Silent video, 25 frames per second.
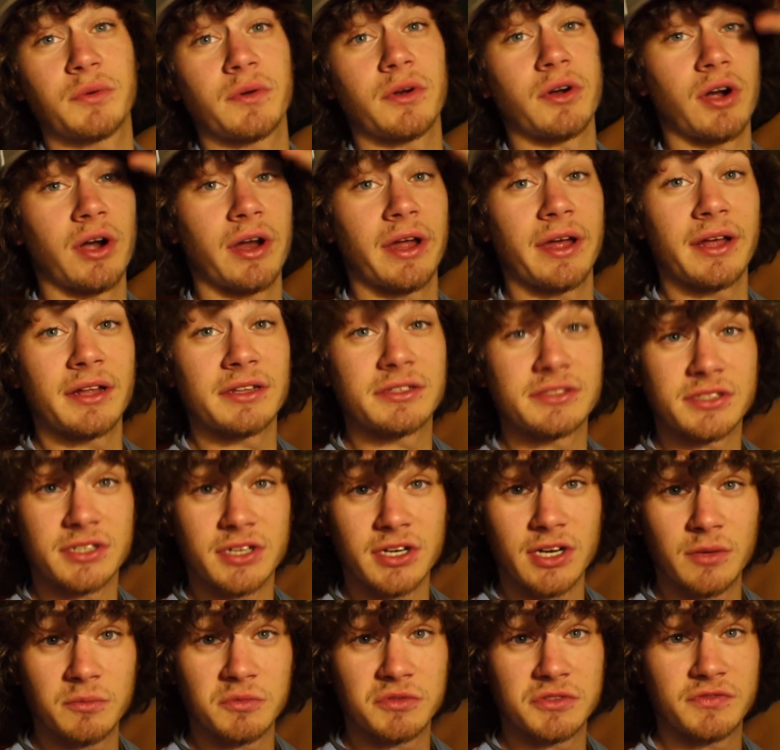Twitter,
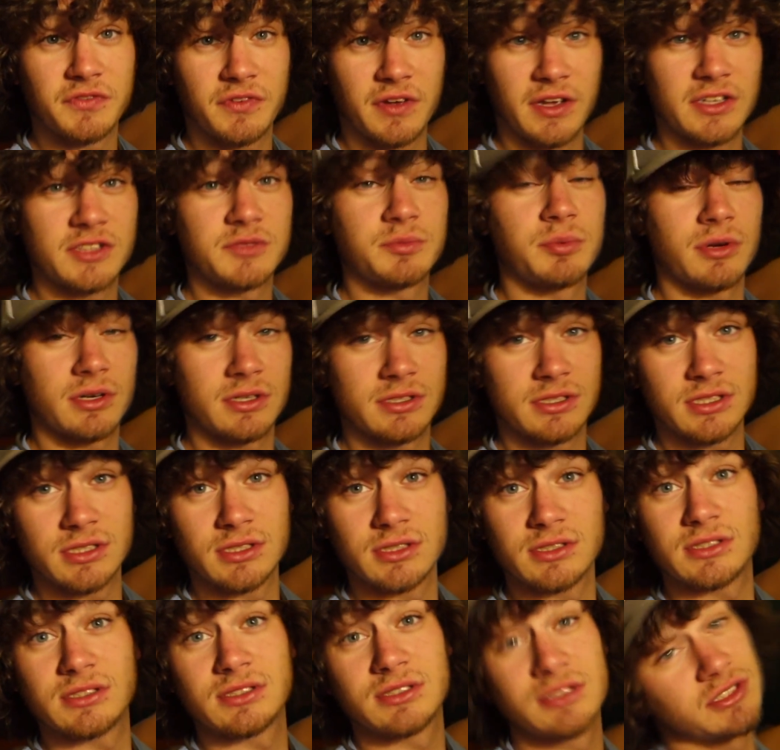Instagrams, Facebook's
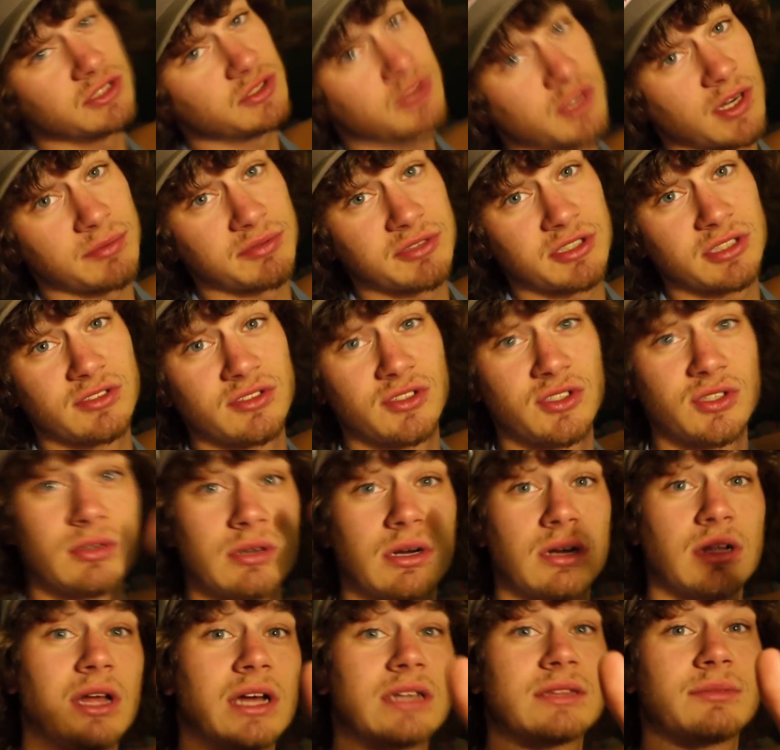in description too.
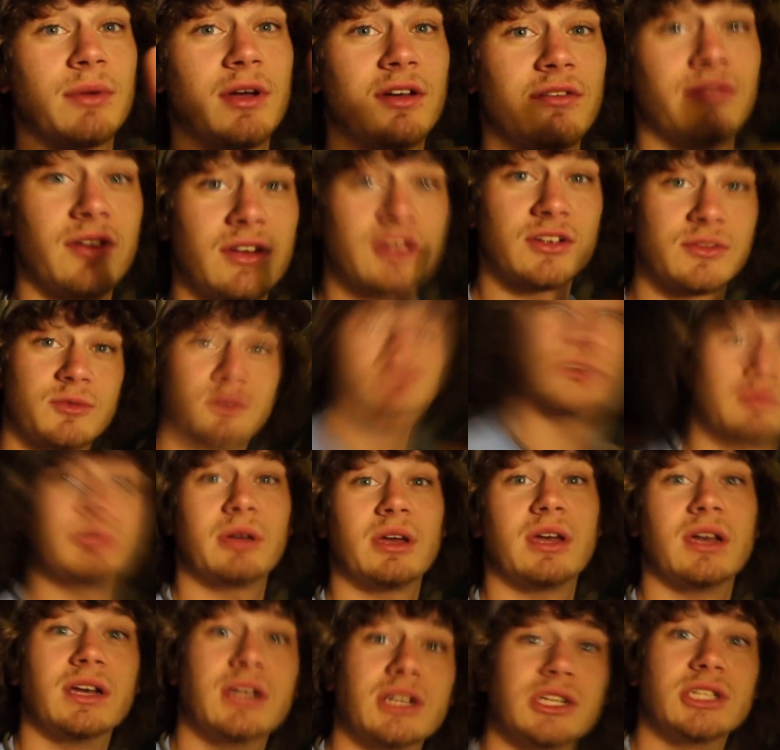Go like my Facebook
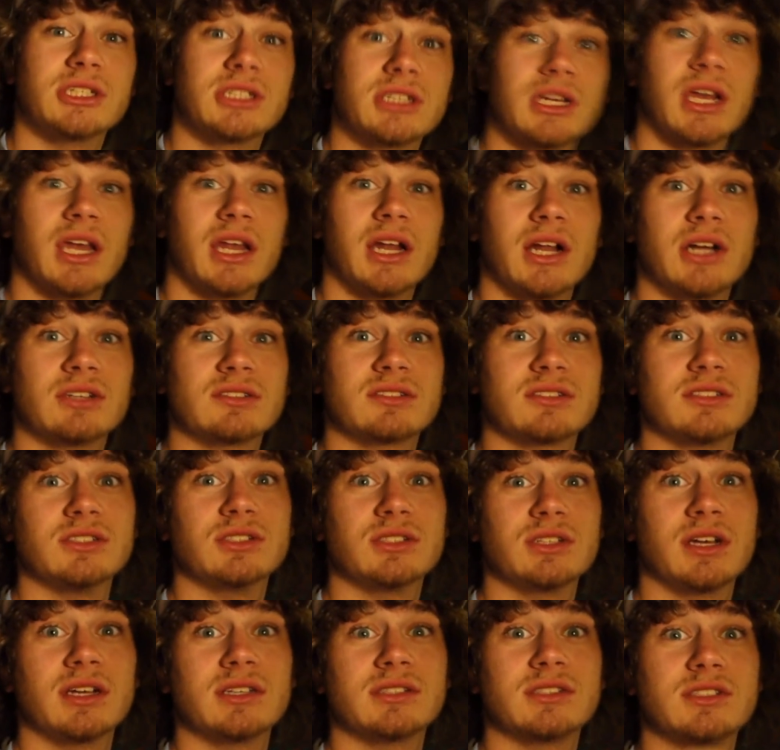page. And I'll see
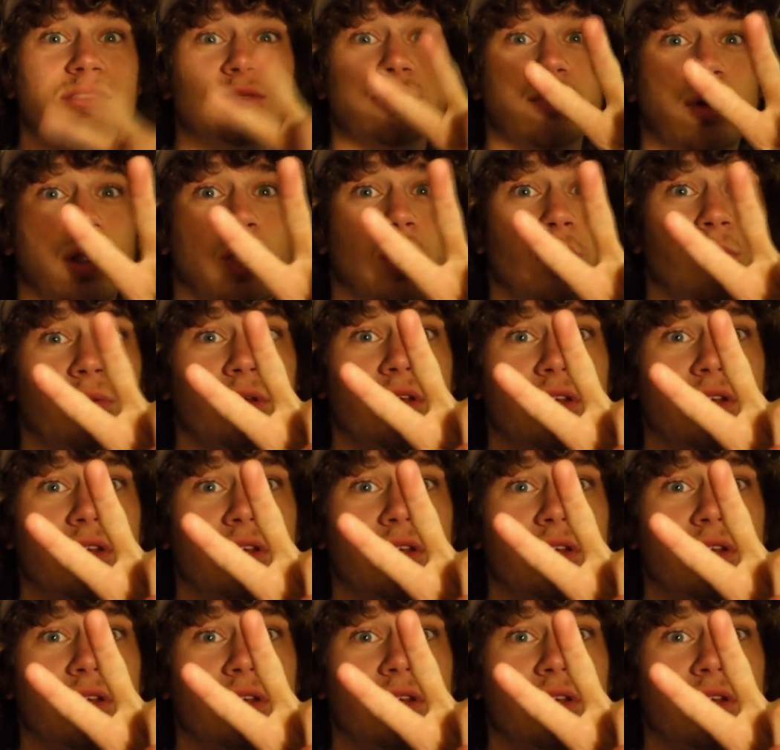you guys tomorrow.